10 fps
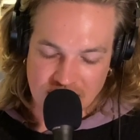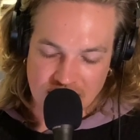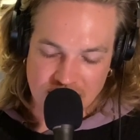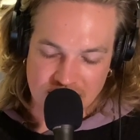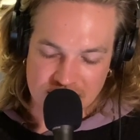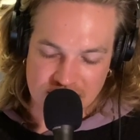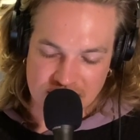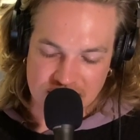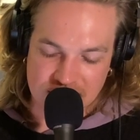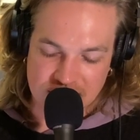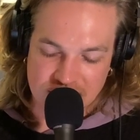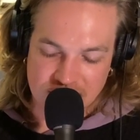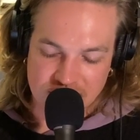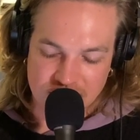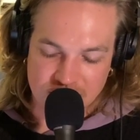This is
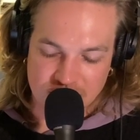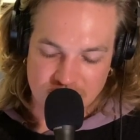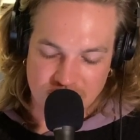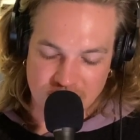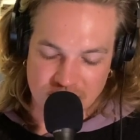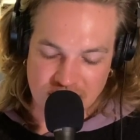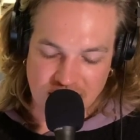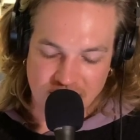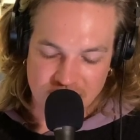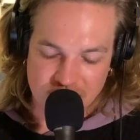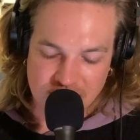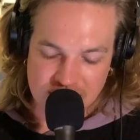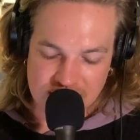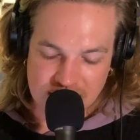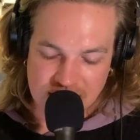through the
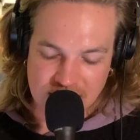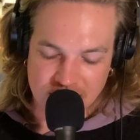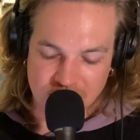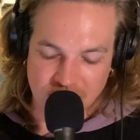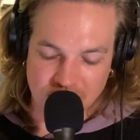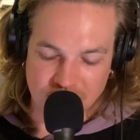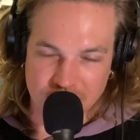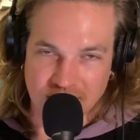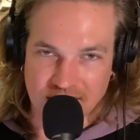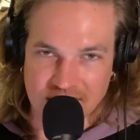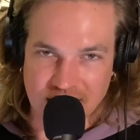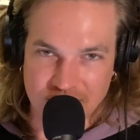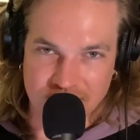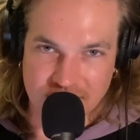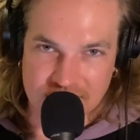government. People are paid a
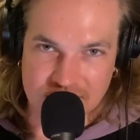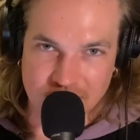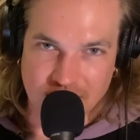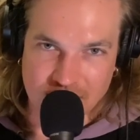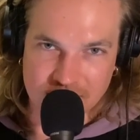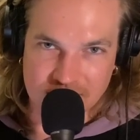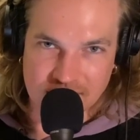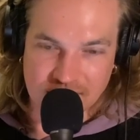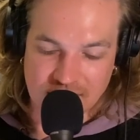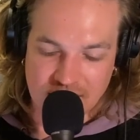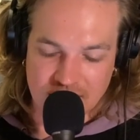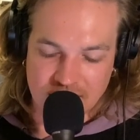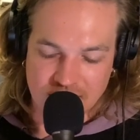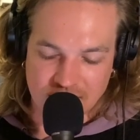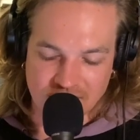fixed amount
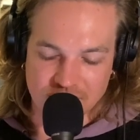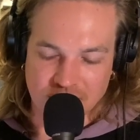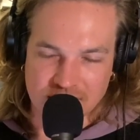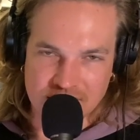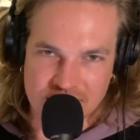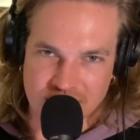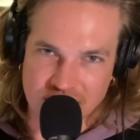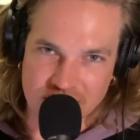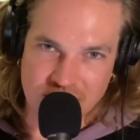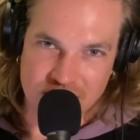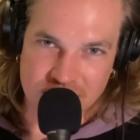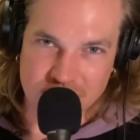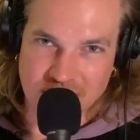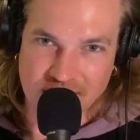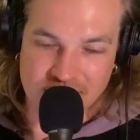of money, so there's no
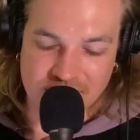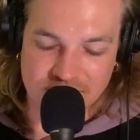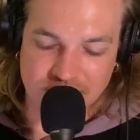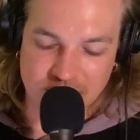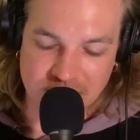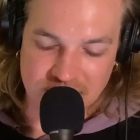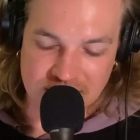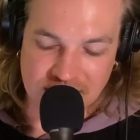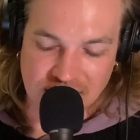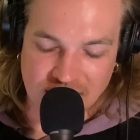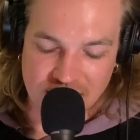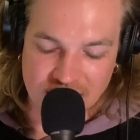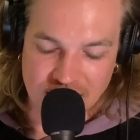surprises from year to year.